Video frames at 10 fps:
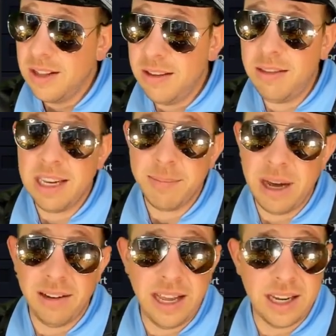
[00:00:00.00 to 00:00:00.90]
You think
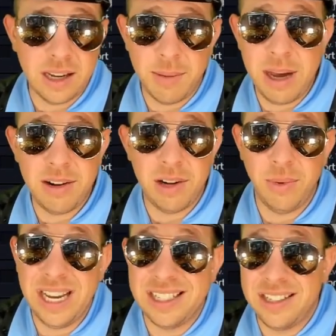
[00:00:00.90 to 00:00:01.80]
about like a commander that
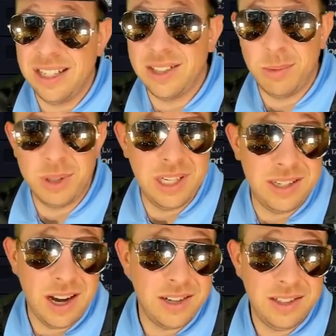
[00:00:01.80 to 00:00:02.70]
awakens 600%
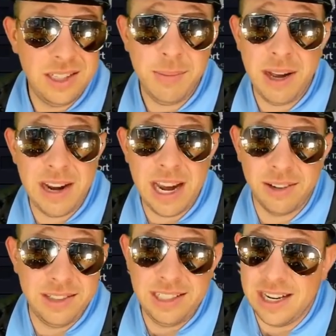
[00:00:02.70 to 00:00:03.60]
dodge, this amount of
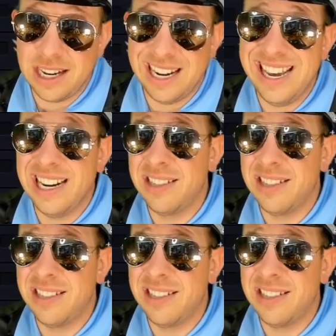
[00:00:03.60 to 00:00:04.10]
accuracy is not going to hit it.